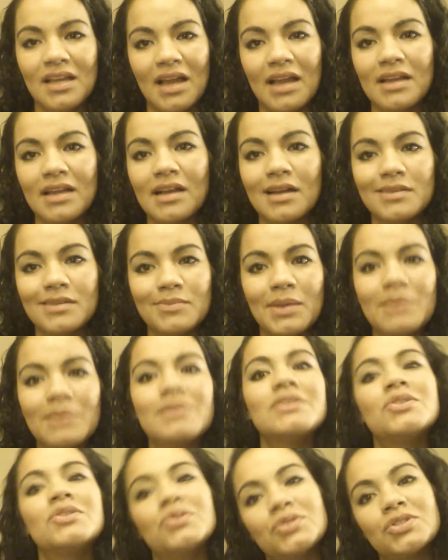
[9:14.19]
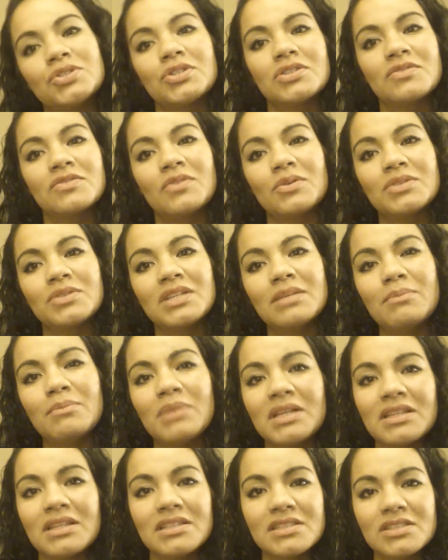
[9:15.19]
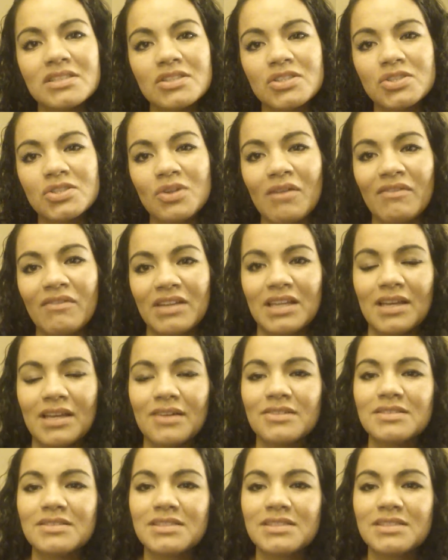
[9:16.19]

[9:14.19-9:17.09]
I got maybe two shirts folded, but this is a short video.